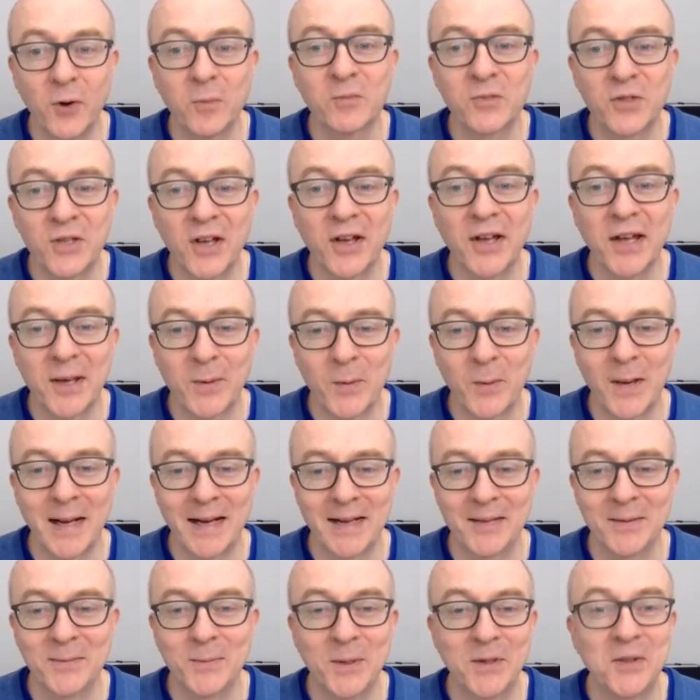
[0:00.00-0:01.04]

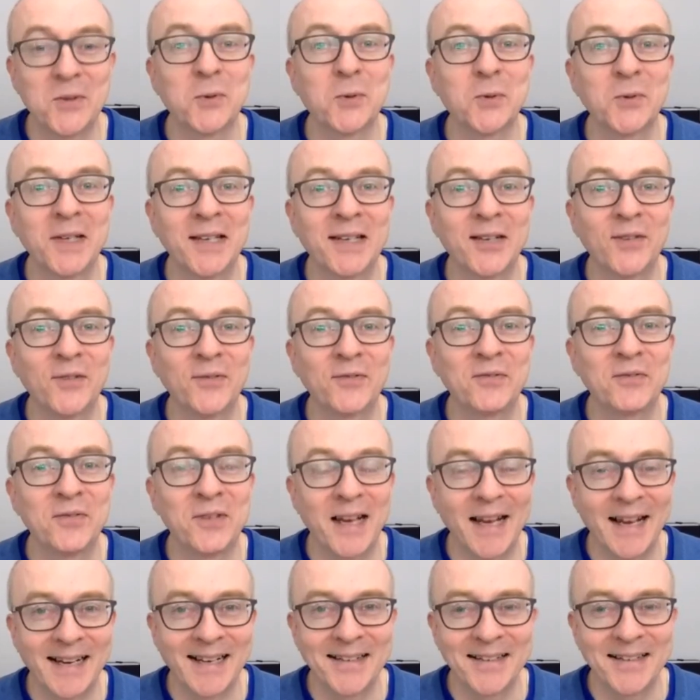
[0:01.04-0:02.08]
Taiwan with your little
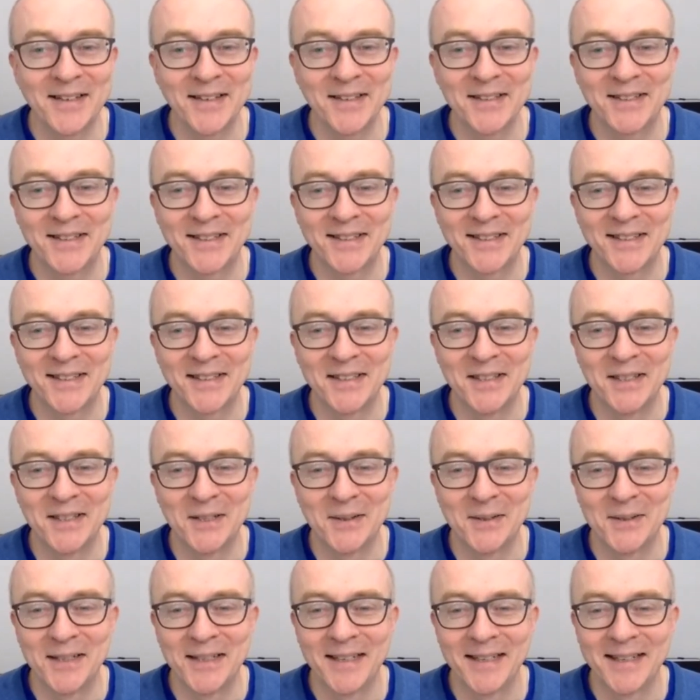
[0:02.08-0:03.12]
flag. Nice to see
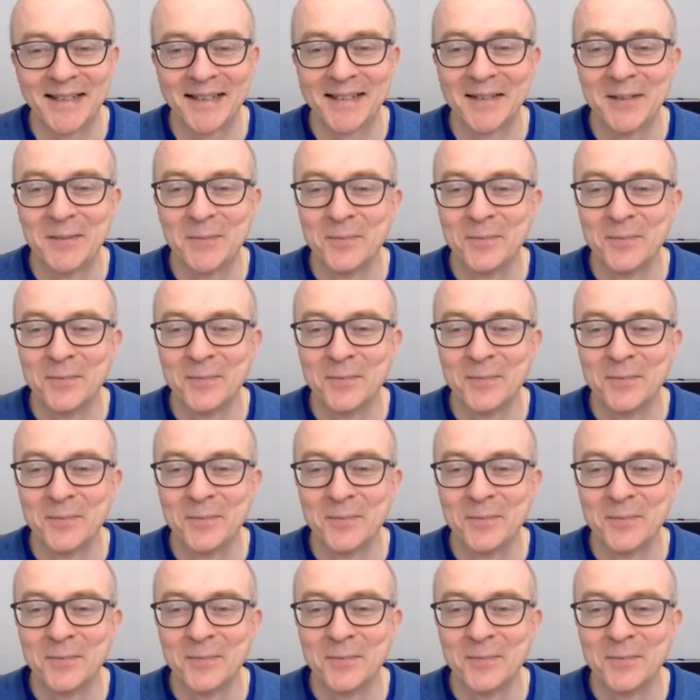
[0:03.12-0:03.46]
you here.